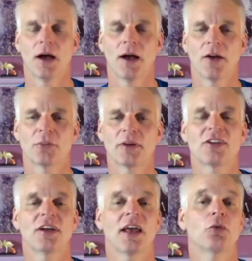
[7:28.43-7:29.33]

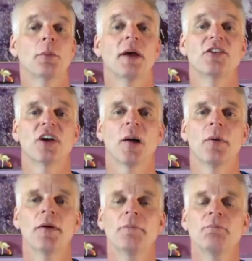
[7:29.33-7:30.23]
especially as we met Chubb,
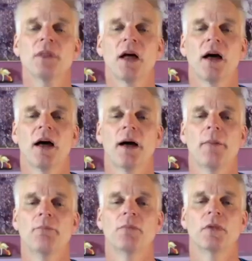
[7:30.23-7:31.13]

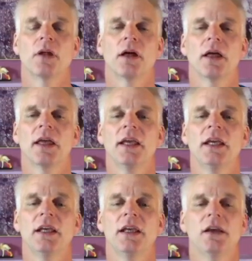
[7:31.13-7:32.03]

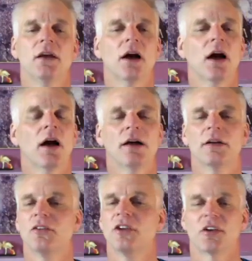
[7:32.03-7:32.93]
he
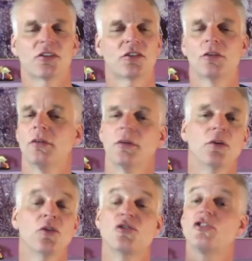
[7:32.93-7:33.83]
just
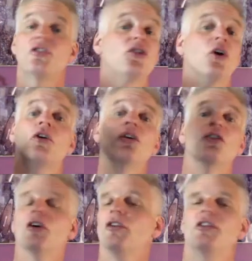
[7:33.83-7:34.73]
took us
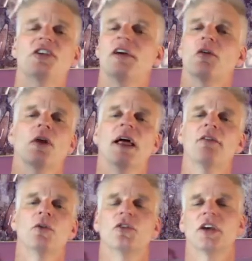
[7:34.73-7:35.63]
on several
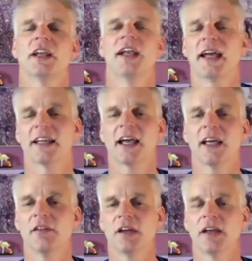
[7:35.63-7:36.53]
levels in our
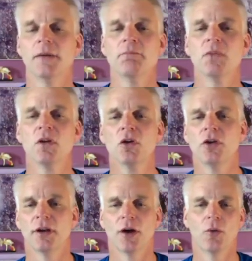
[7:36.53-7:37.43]
caving.
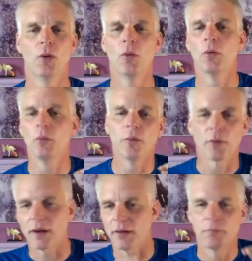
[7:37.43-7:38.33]
We were
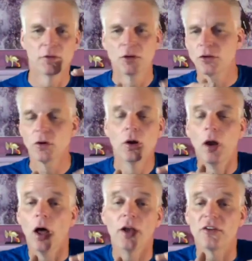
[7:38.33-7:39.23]
kind of
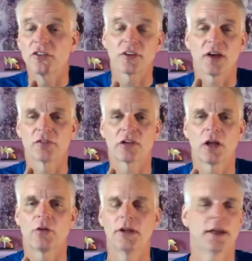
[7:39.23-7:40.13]
learning stuff
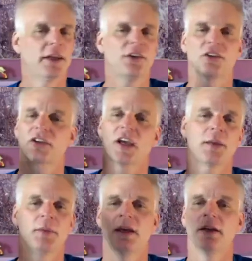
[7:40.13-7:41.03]
slowly, and he just
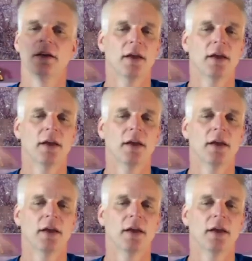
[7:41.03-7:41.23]
came in